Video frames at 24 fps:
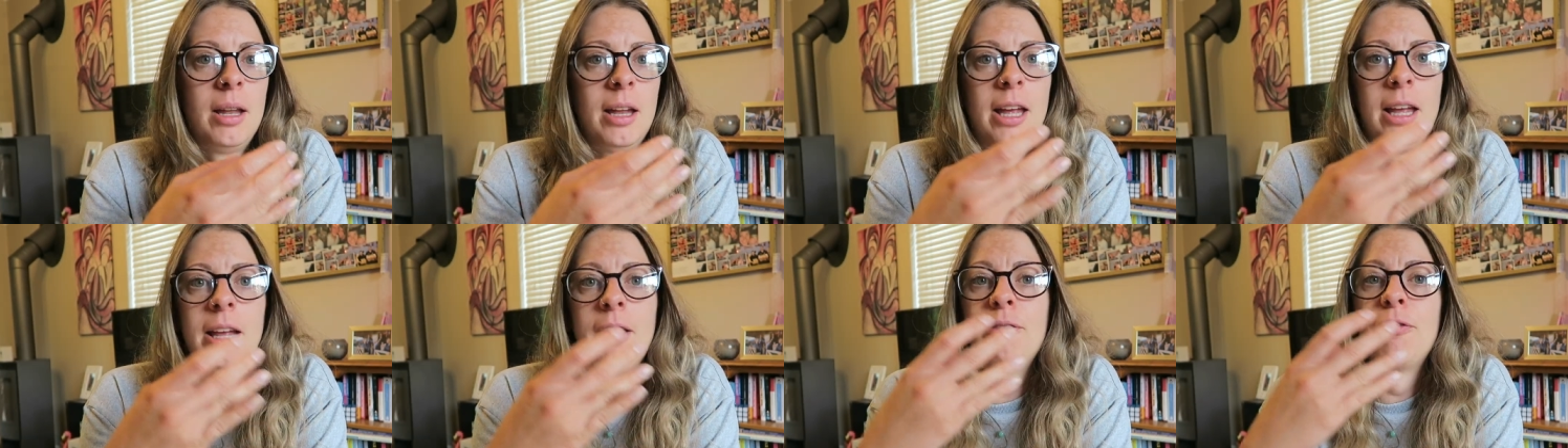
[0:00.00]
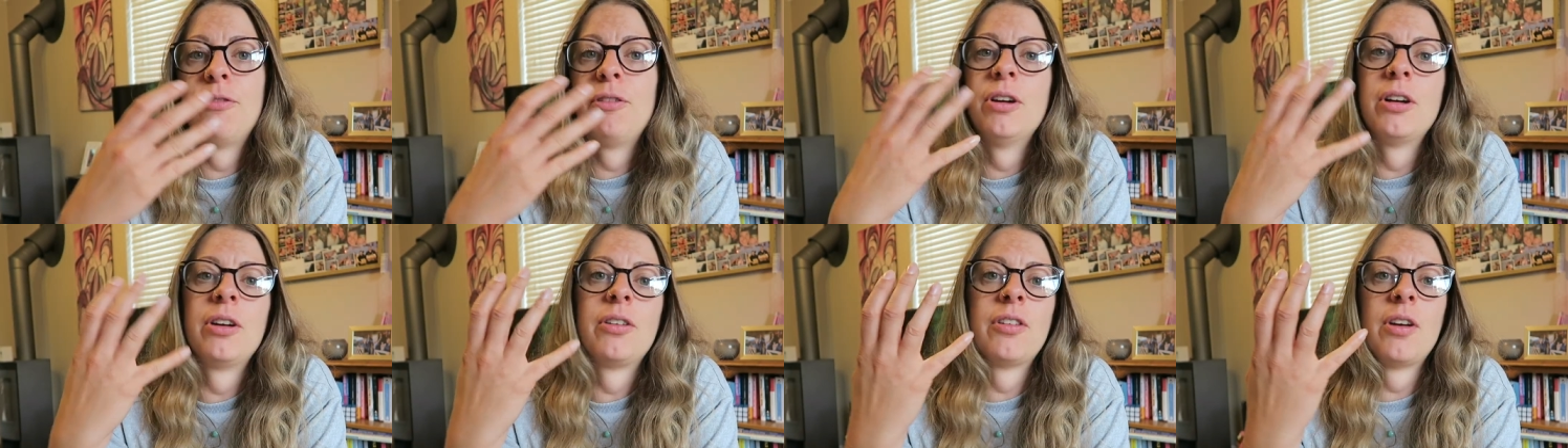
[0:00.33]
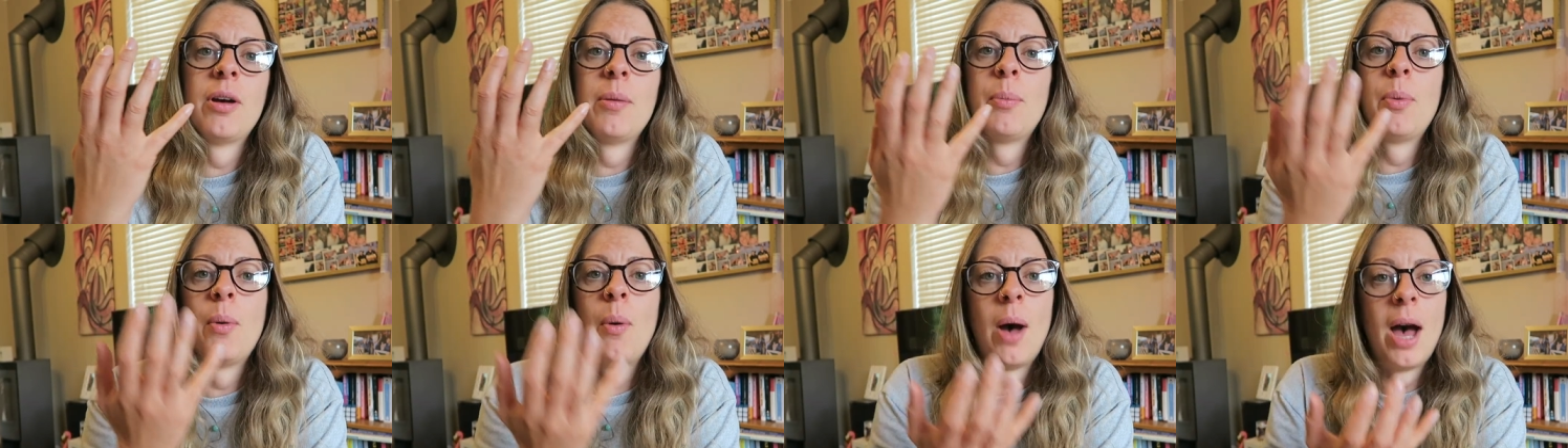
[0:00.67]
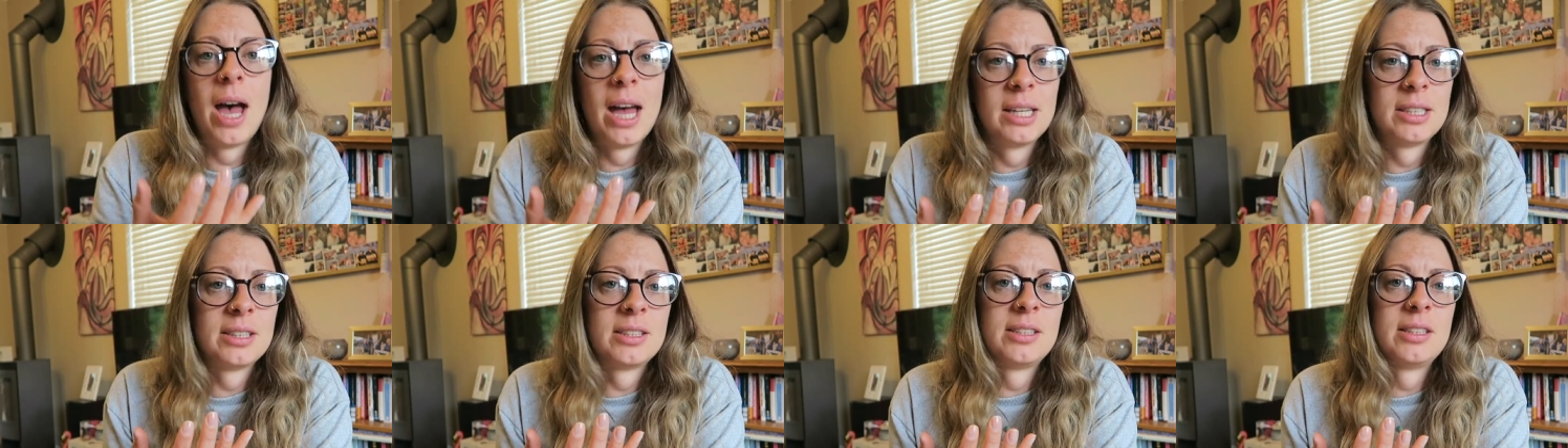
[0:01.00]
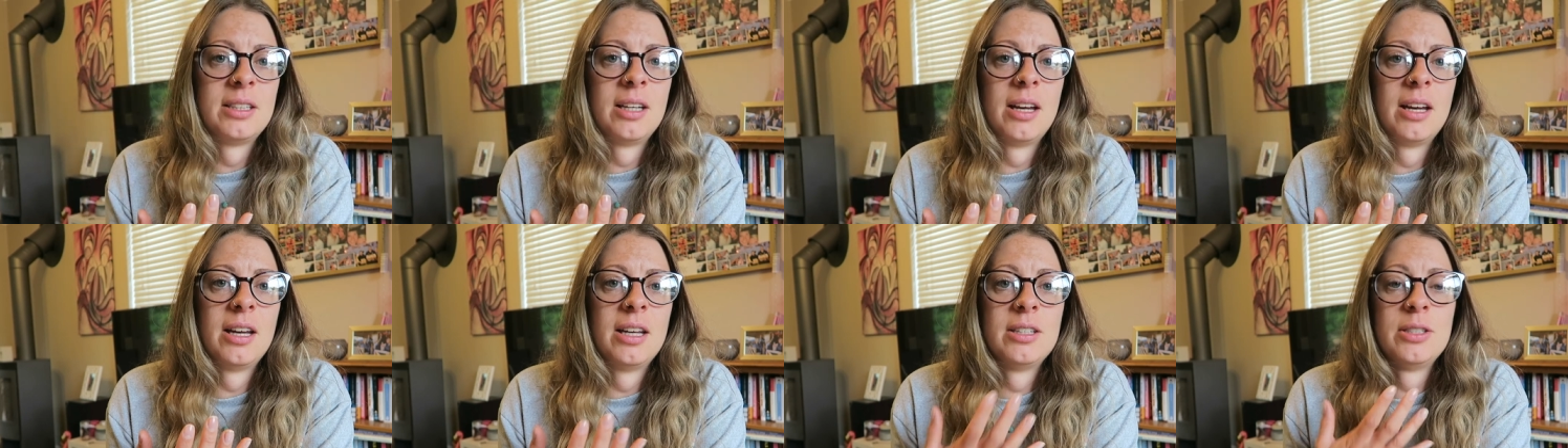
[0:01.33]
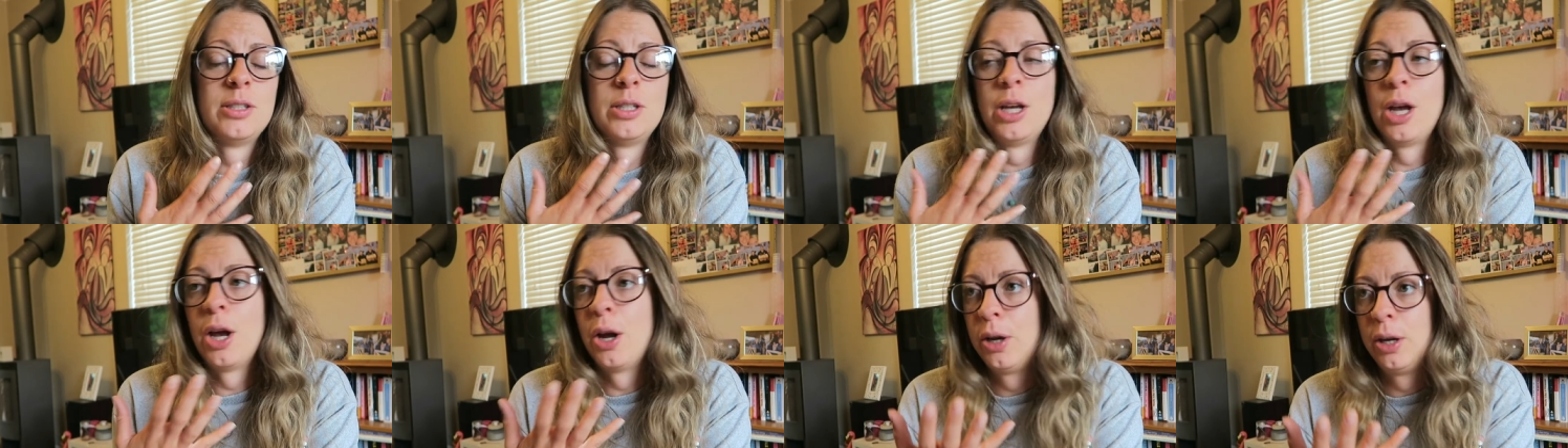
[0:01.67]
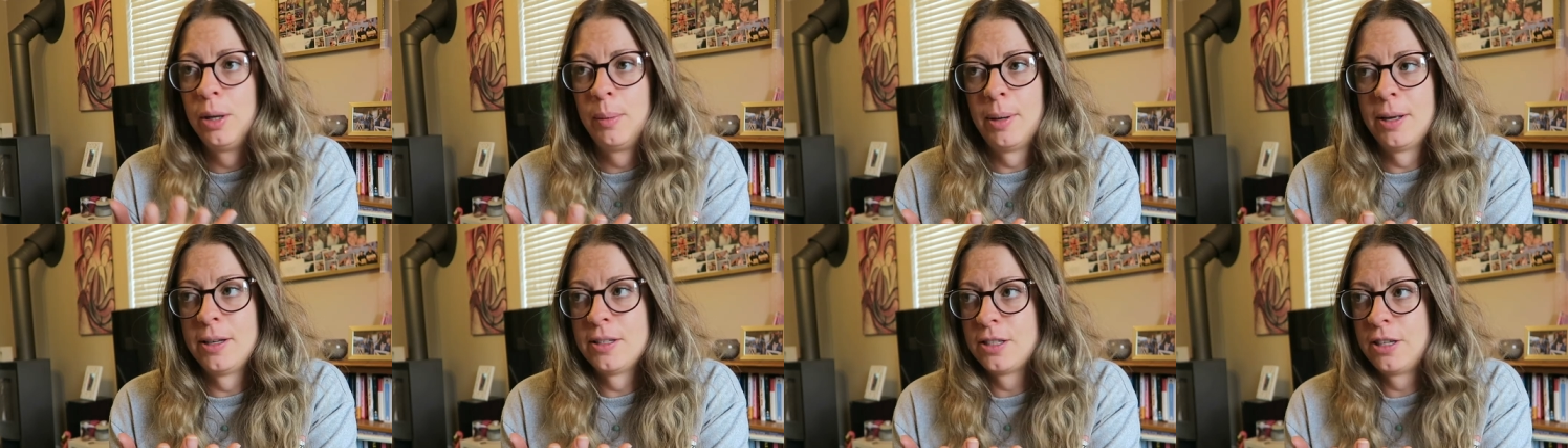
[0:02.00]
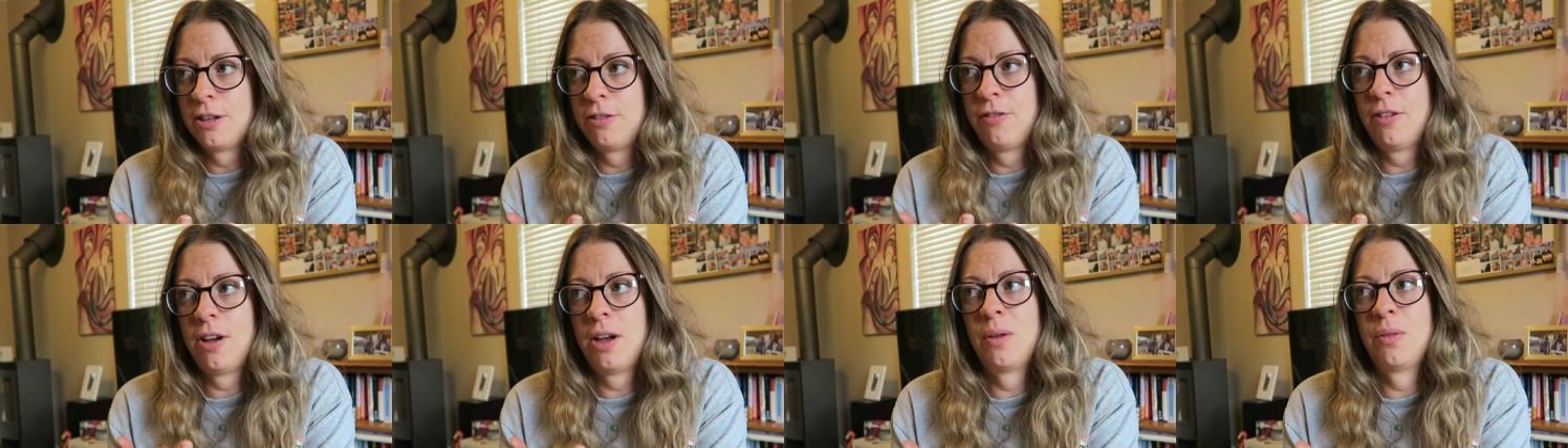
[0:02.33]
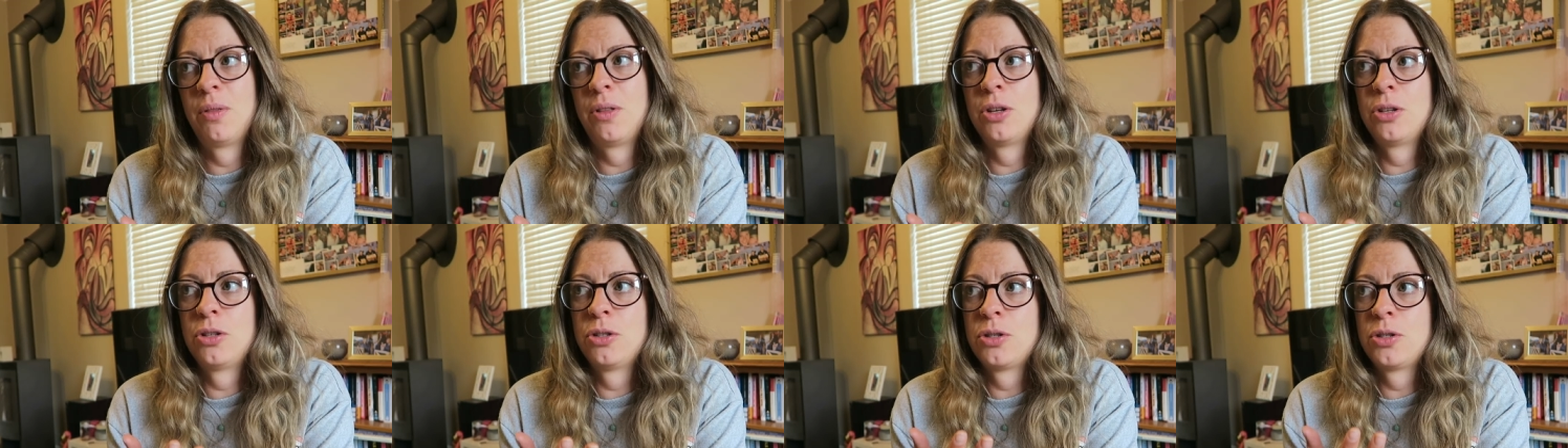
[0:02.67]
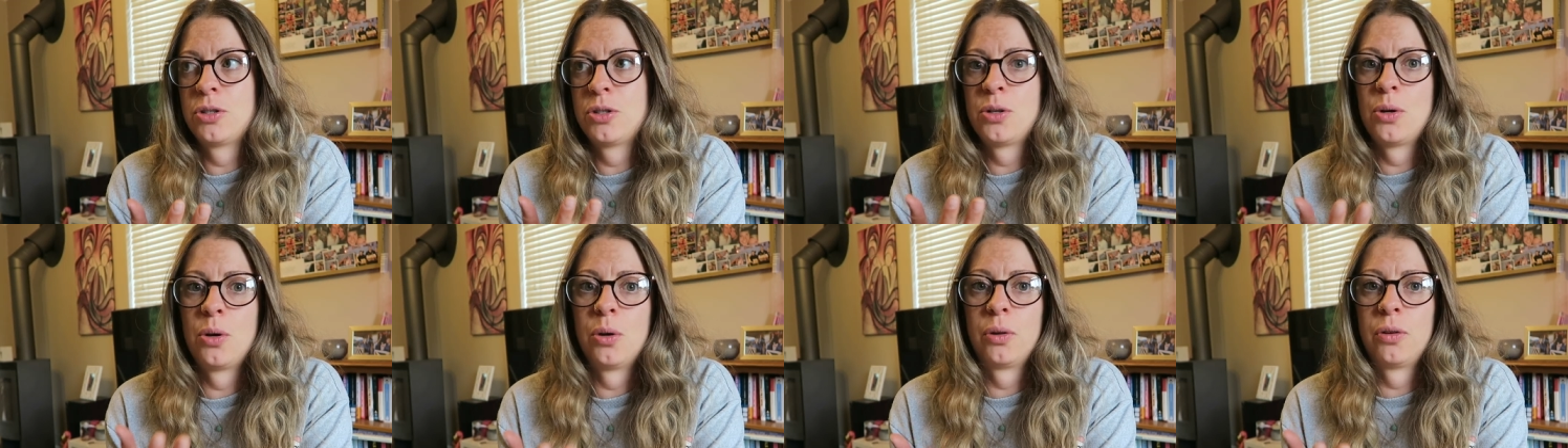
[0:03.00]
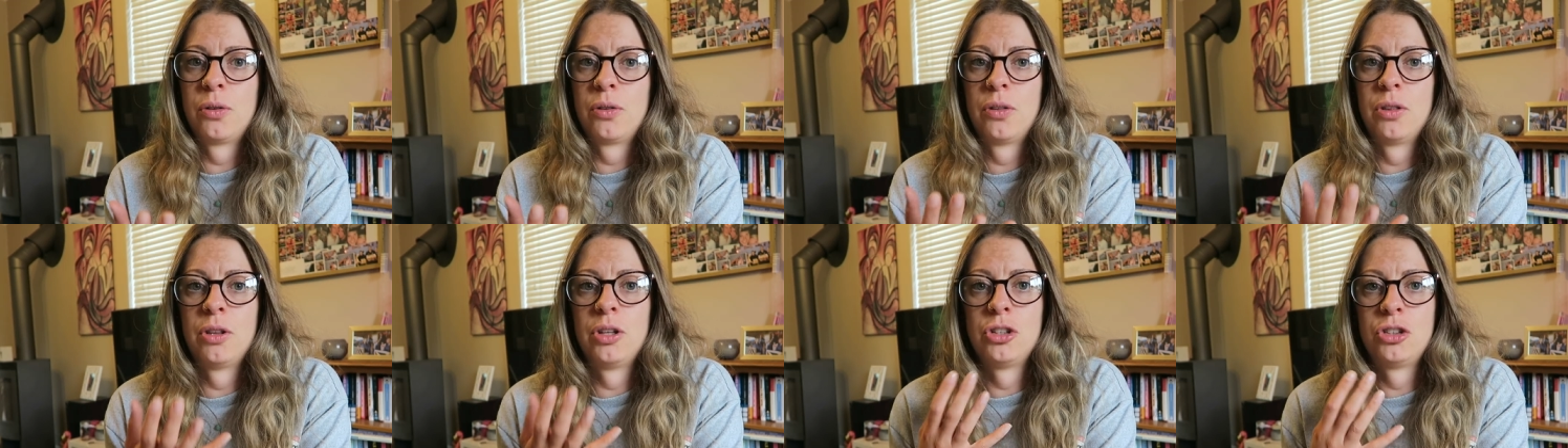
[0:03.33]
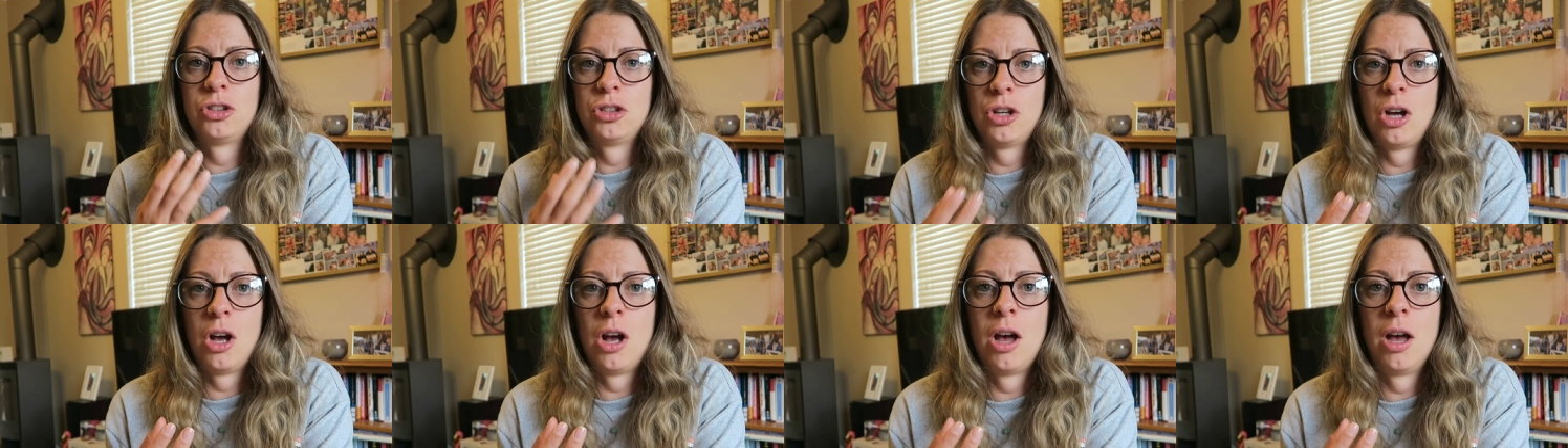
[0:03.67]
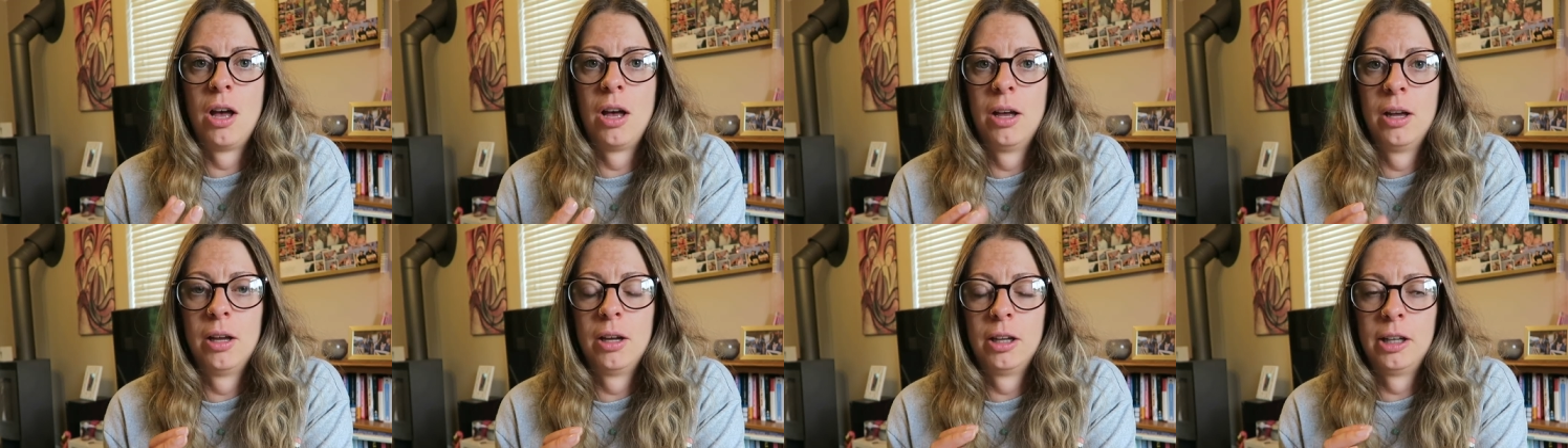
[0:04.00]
Like, for example, Asda is the only place I found that stocks the Schär